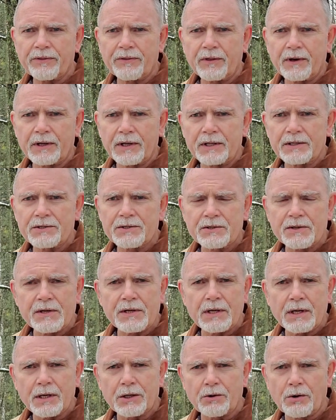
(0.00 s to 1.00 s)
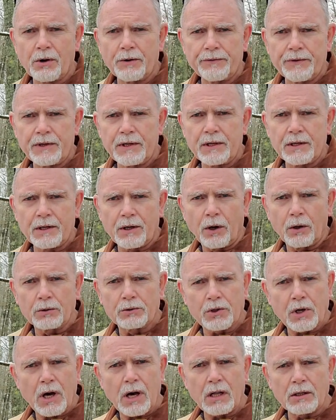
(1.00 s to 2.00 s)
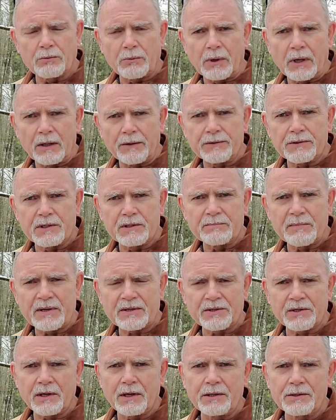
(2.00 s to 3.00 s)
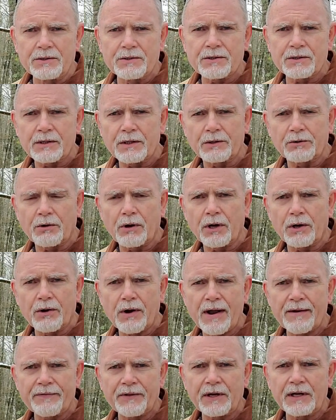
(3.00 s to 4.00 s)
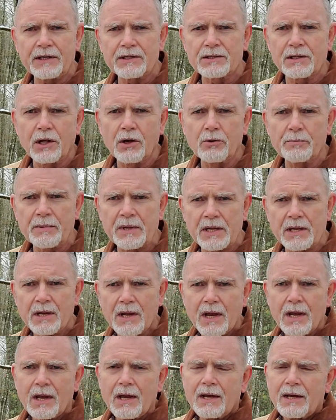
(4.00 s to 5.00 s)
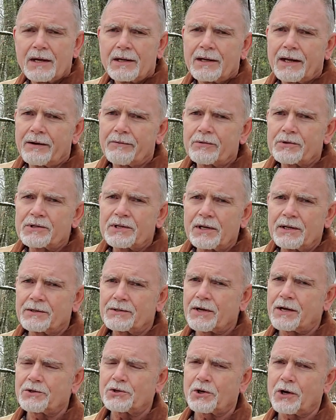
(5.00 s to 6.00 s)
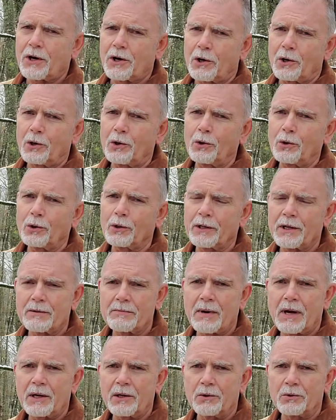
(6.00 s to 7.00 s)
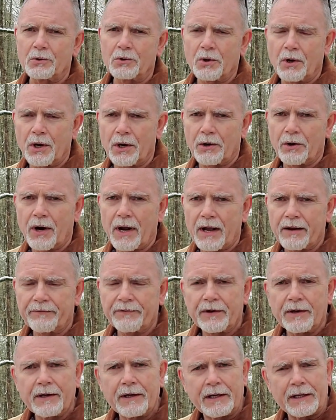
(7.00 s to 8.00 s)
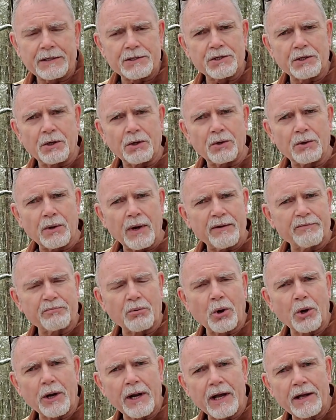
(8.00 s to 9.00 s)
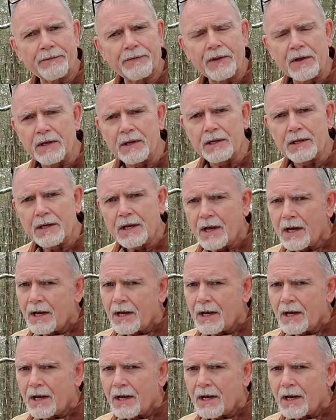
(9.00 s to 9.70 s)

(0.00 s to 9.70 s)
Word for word: against the old Caldwell. This is my son's chronograph that he's loaned me ever since I shot a hole in my own chronograph, and so I brought out the